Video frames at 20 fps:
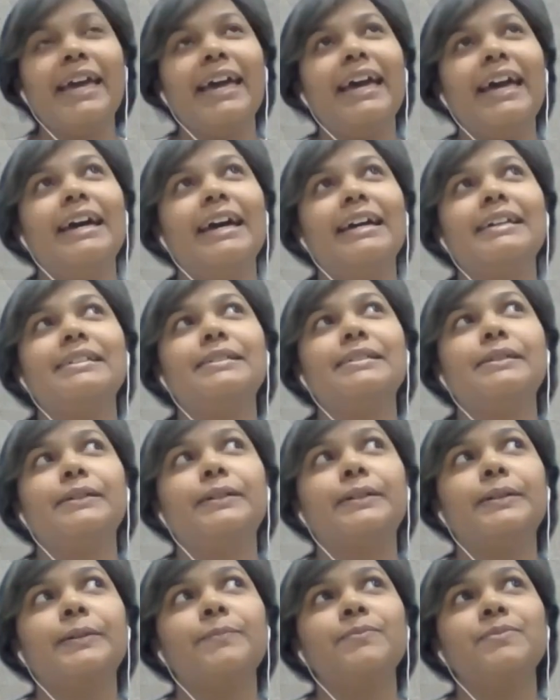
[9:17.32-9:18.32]
And
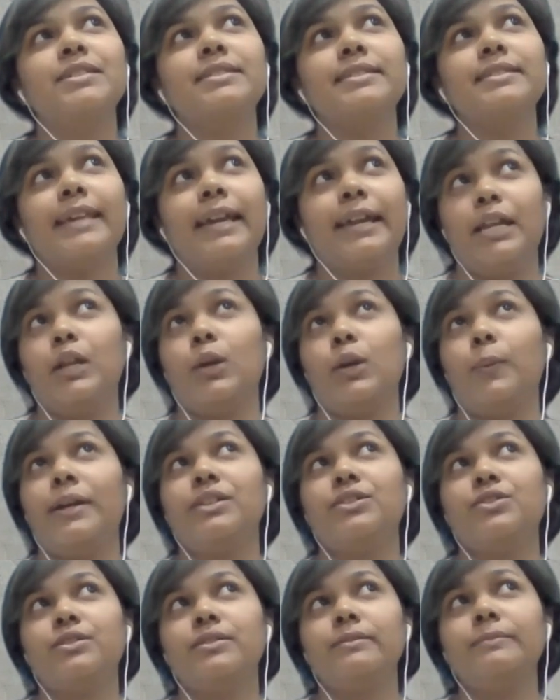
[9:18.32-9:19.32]
the second
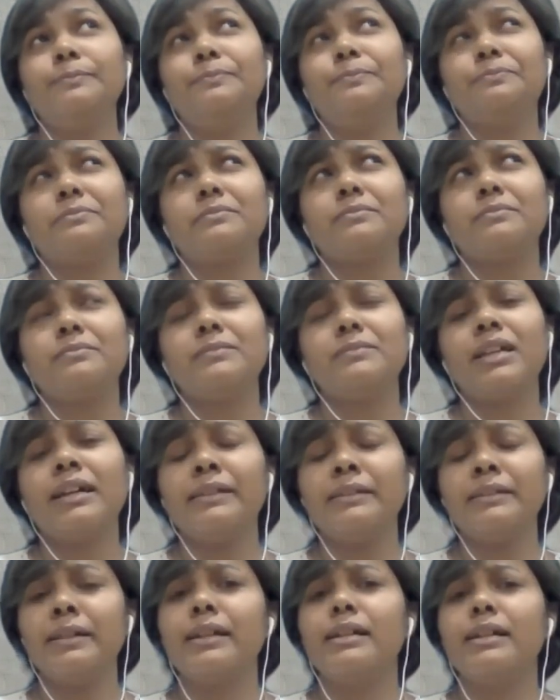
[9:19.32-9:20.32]
question,
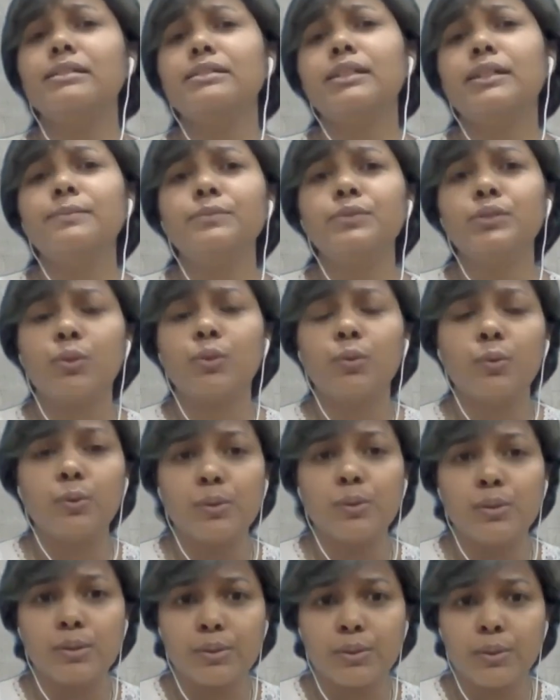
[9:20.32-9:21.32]
there are some
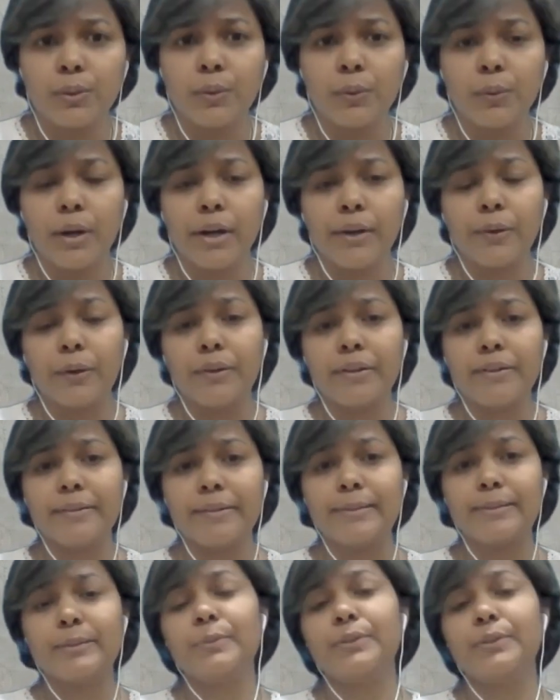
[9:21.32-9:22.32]
souls who are already
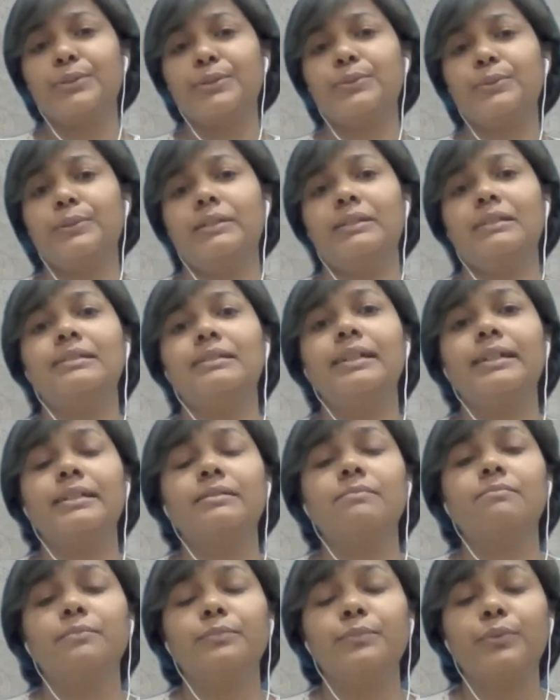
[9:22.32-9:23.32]
spiritual,
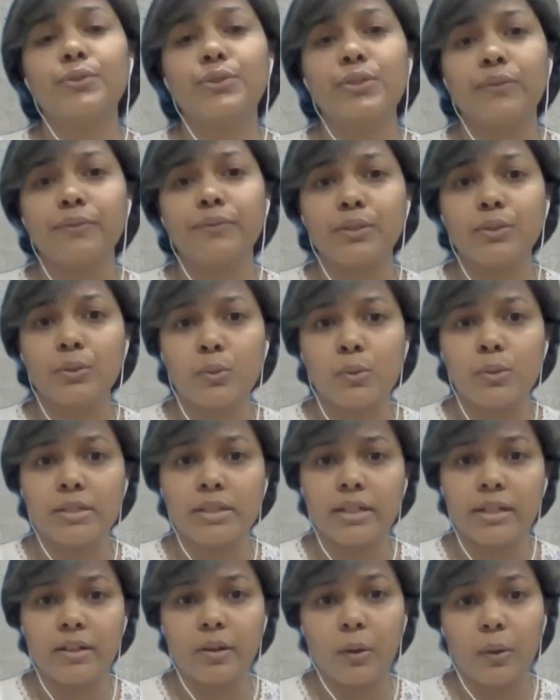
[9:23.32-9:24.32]
then most of the souls
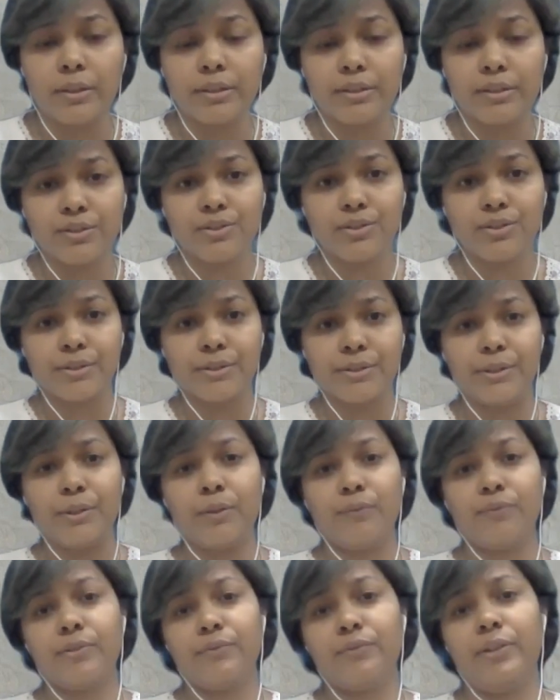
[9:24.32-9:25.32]
are on the journey
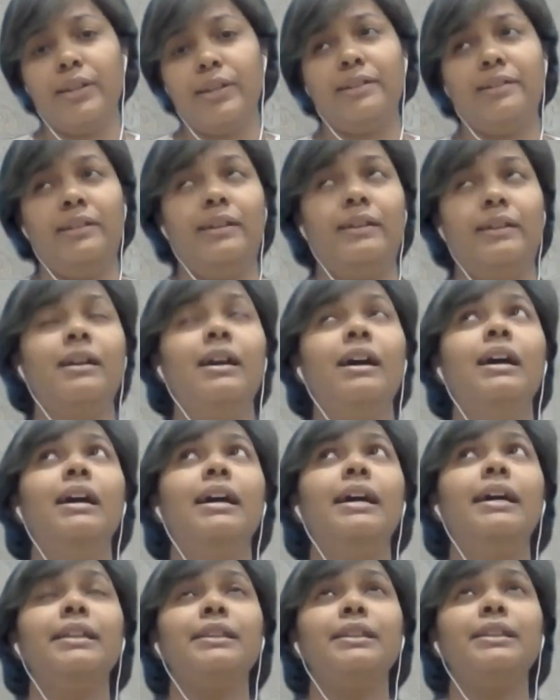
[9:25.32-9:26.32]
of awakening.
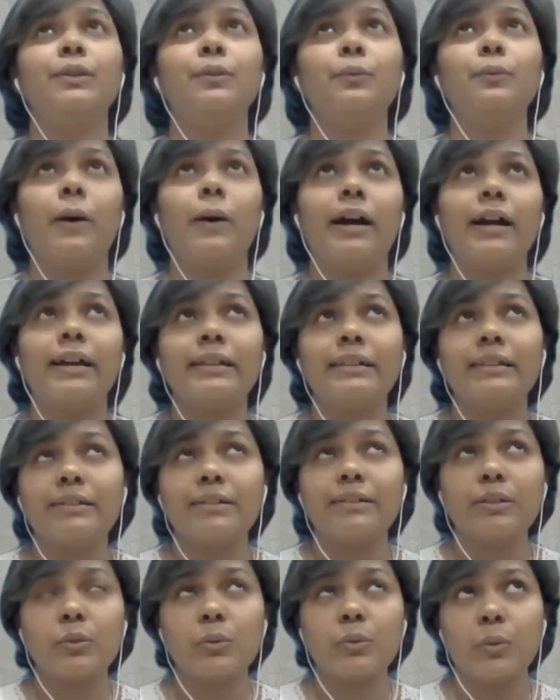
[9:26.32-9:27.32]
Then why there
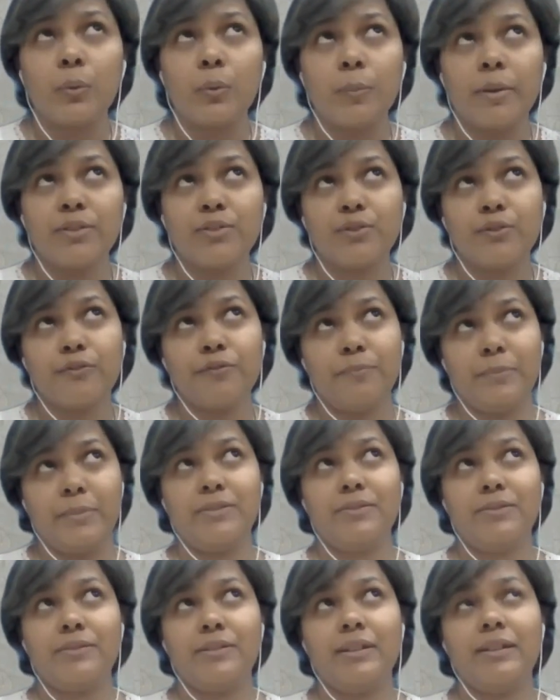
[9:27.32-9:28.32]
is so much of
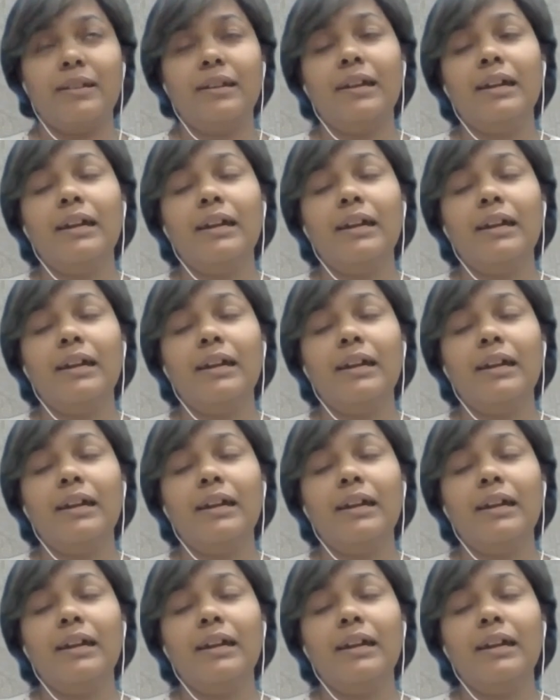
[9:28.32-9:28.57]
mystery?